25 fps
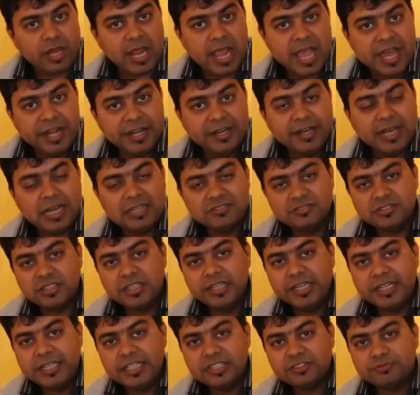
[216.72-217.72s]
and it has the
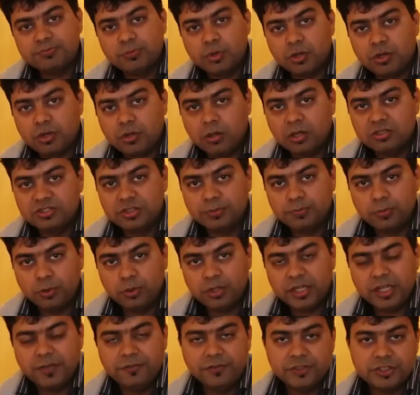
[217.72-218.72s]
latest protocol
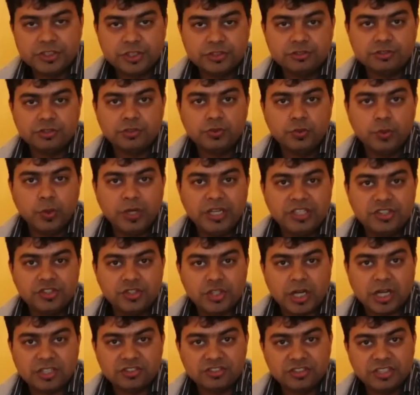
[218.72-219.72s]
supported, which is Quick
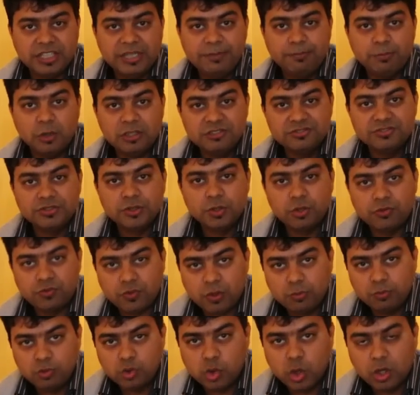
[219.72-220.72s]
Charge 3.0
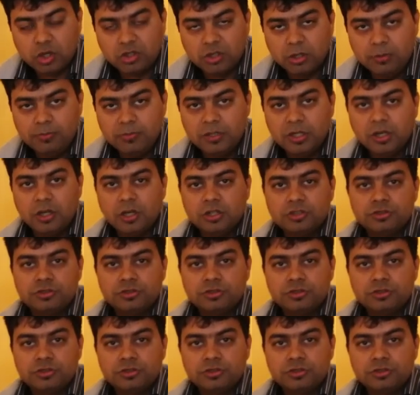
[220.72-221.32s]
from Qualcomm.